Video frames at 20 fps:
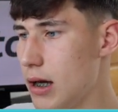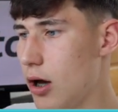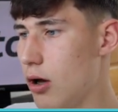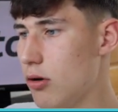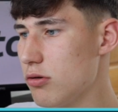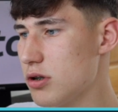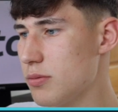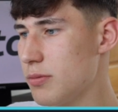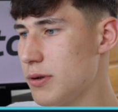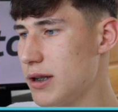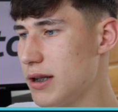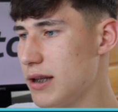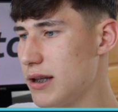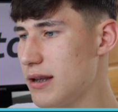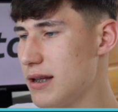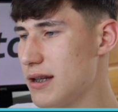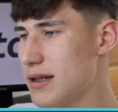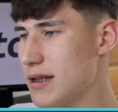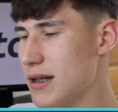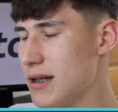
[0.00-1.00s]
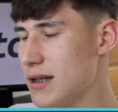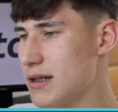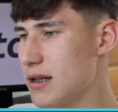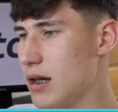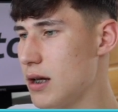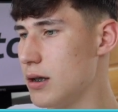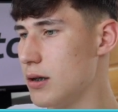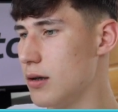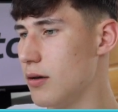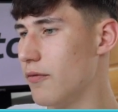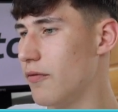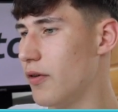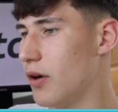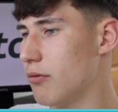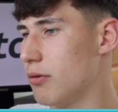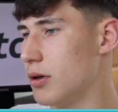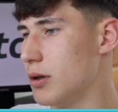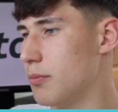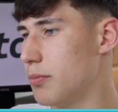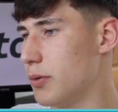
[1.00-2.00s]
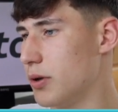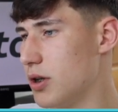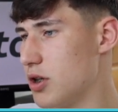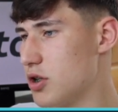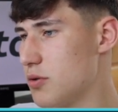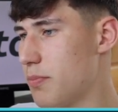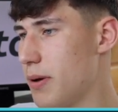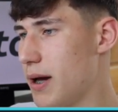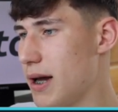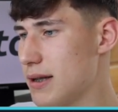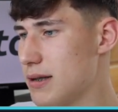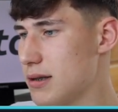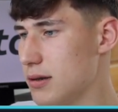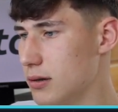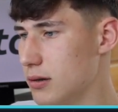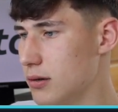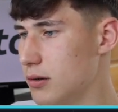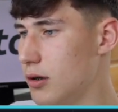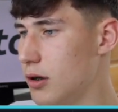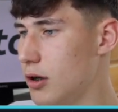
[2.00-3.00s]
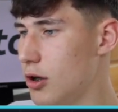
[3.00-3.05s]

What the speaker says: ultimately this is a very bullish pattern,